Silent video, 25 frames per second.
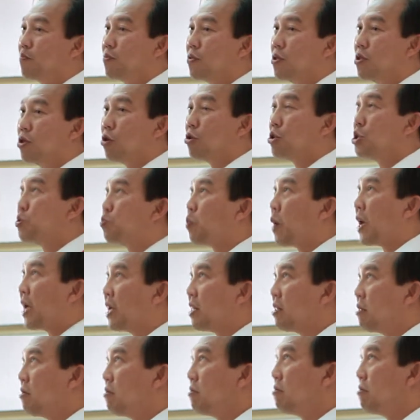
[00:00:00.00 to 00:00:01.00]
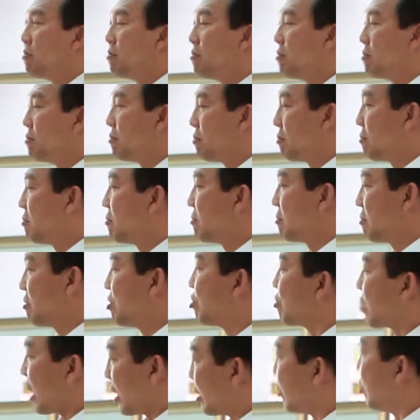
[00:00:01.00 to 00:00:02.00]
those paint
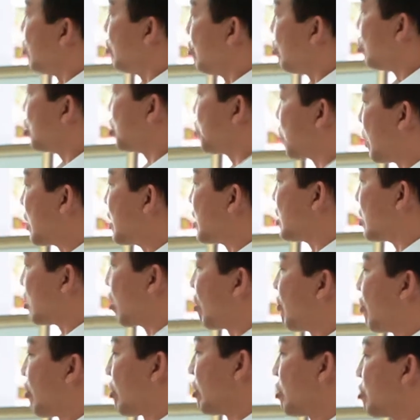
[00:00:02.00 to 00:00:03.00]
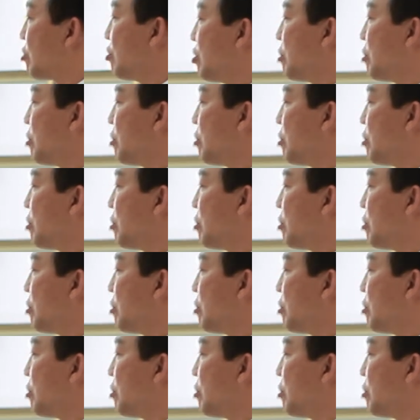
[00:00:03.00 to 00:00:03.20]
you can use, but it's not very good